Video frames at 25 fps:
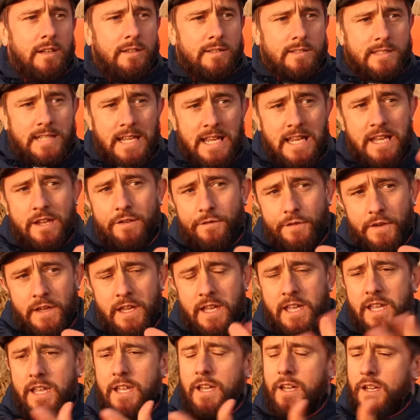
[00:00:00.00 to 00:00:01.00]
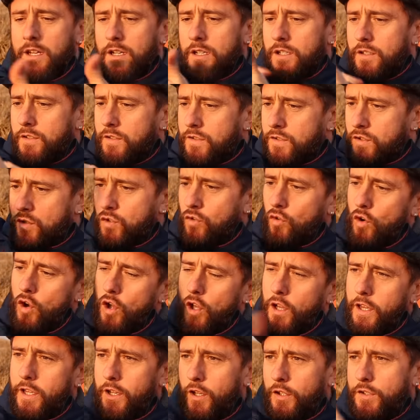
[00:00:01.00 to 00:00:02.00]
TV,
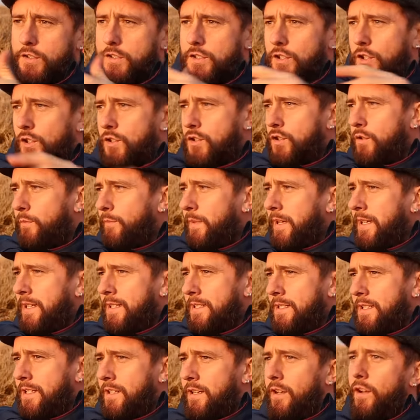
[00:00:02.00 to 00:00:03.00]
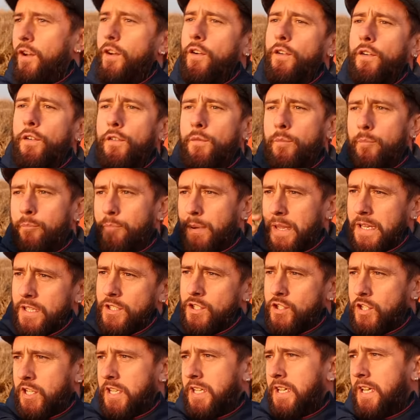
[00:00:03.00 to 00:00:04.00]
scrolling on social media,
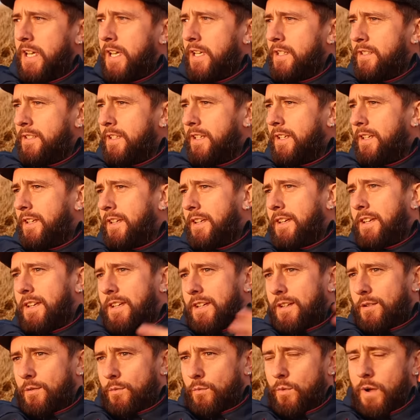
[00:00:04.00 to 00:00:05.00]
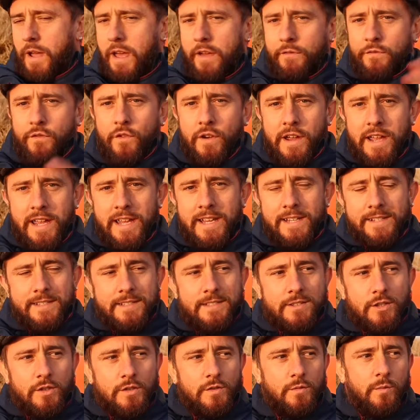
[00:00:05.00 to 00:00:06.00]
binge eating, whatever it
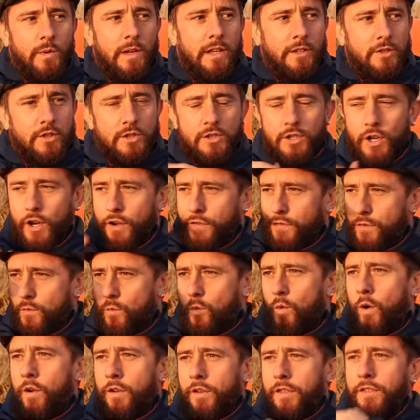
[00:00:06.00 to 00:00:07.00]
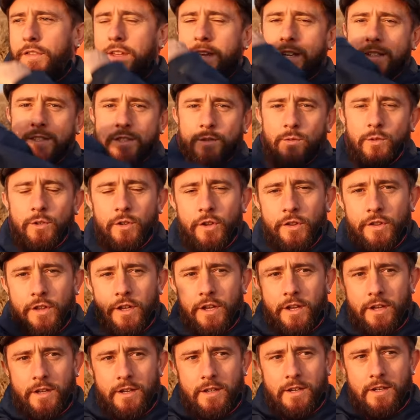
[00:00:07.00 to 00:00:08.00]
is, we'll just go from one thing to
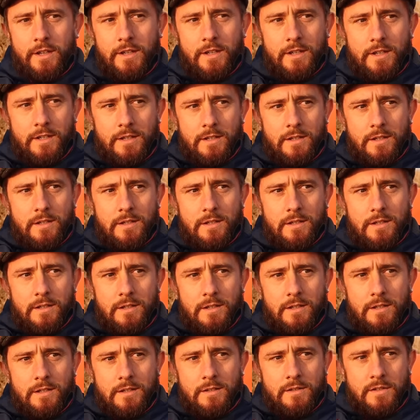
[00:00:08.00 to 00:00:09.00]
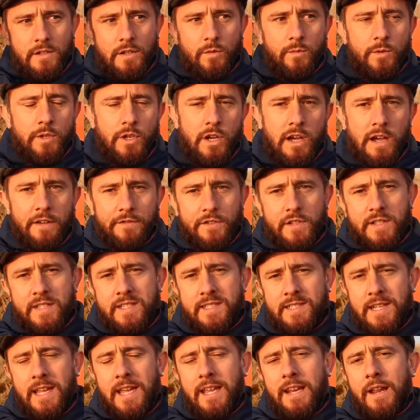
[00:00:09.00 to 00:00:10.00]
another so that we don't have to
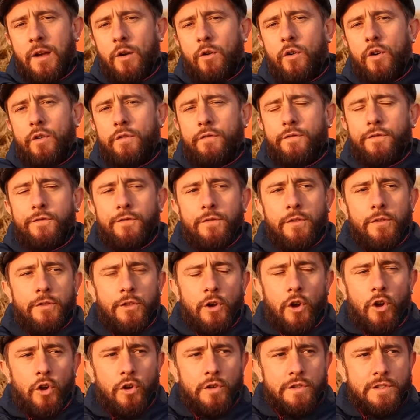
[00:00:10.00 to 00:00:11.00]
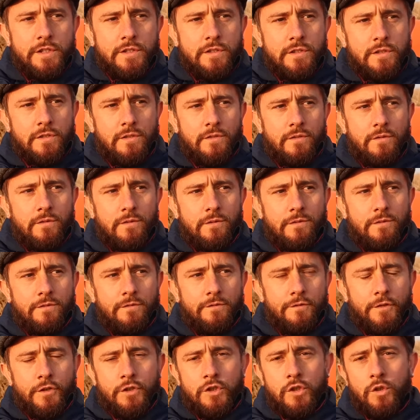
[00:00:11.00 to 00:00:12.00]
sit in our own thoughts
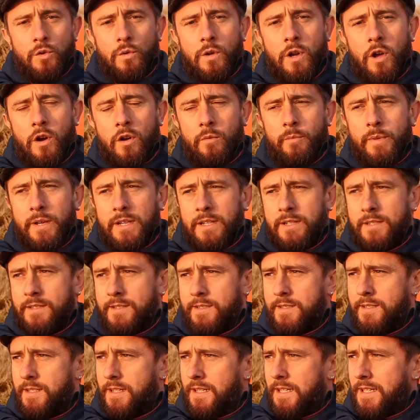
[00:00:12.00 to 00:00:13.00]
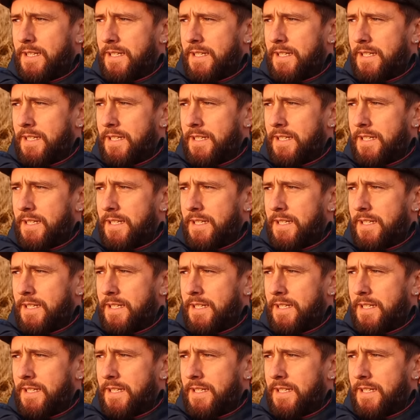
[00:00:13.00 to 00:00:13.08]
for too long, because